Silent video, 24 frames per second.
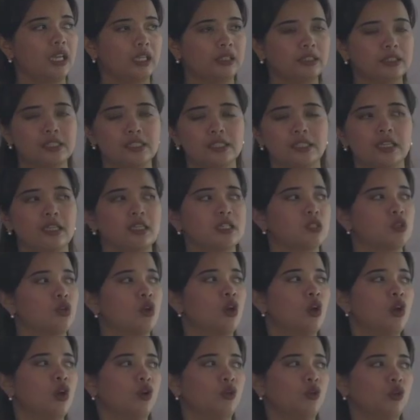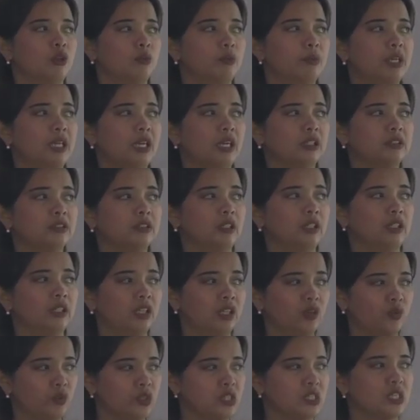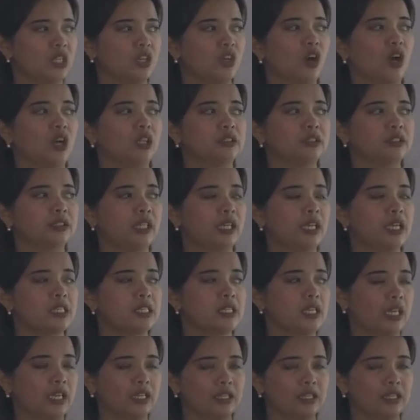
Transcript: And 6 will be under linguistic context.